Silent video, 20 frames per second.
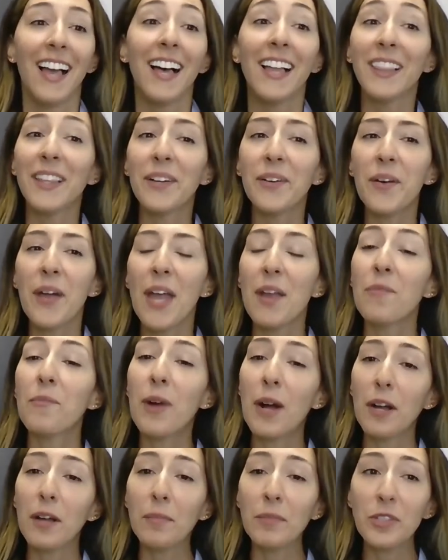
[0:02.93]
Hello, and
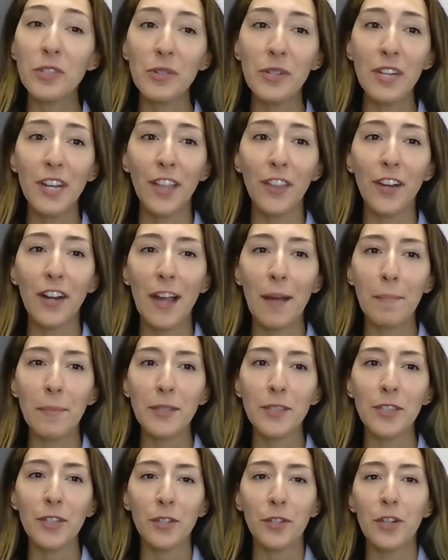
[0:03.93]
welcome to another
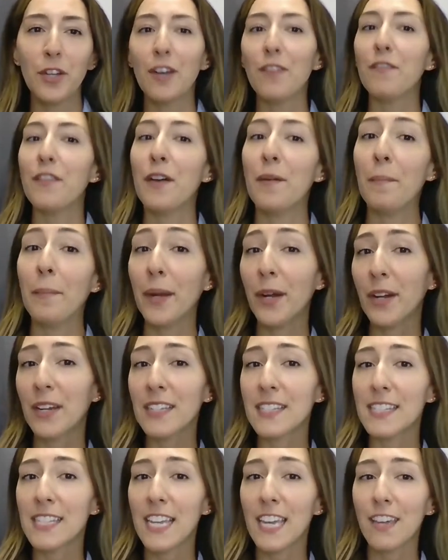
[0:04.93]
episode of the America
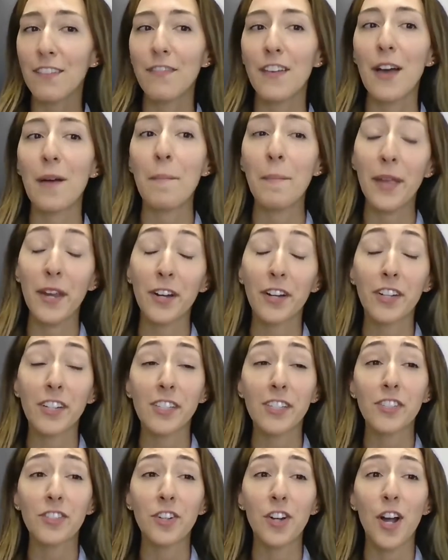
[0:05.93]
Safe,
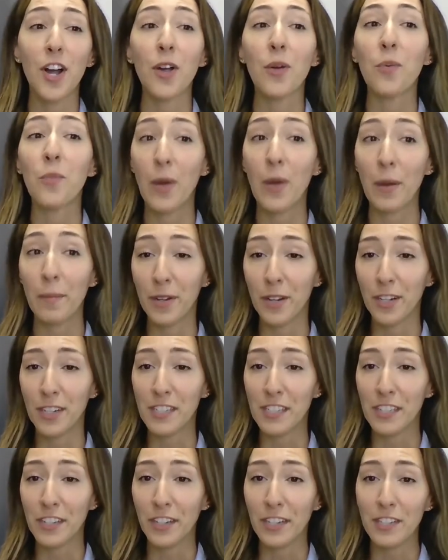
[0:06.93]
America Strong webinar
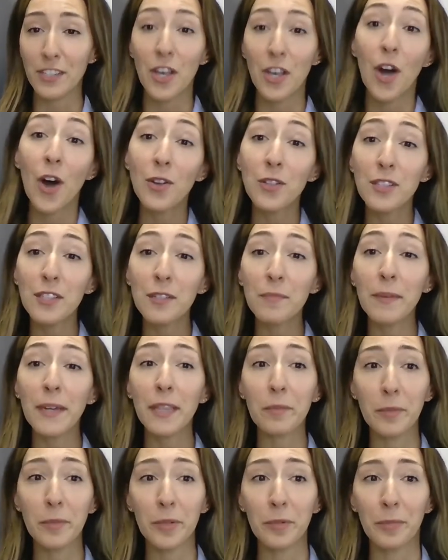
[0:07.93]
series hosted by
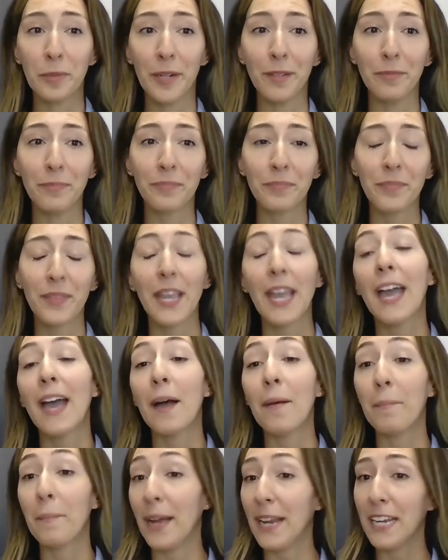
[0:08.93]
The Blueprint.
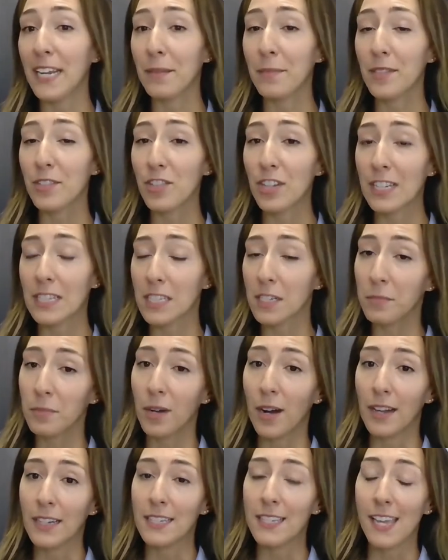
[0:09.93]
My name is Jessica
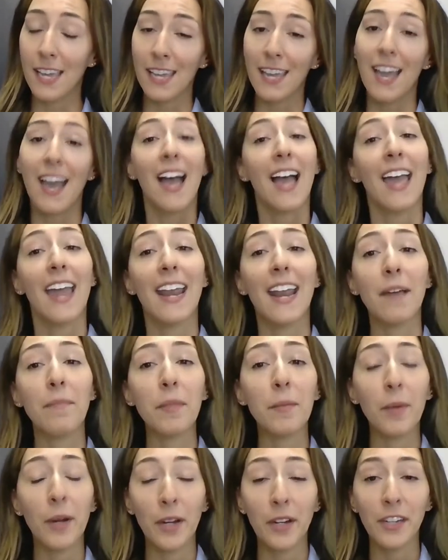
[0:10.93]
Morante, and I'm
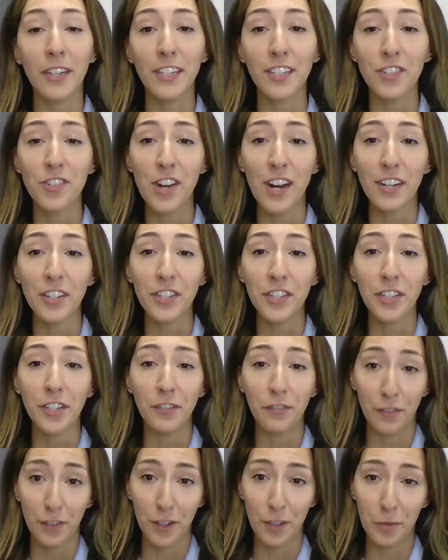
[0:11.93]
the Marketing
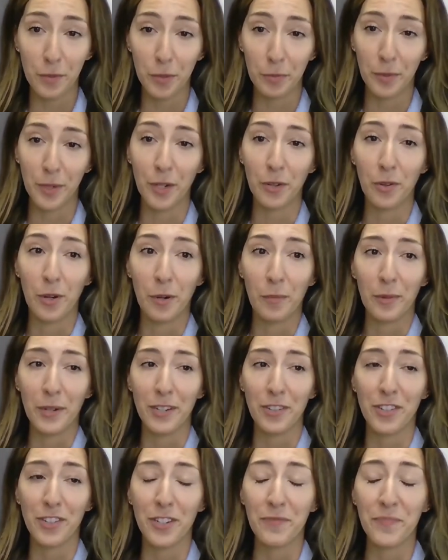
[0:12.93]
Director for The Blueprint
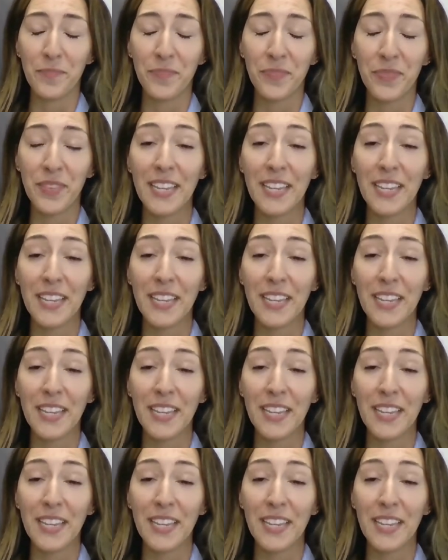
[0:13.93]
Corporation.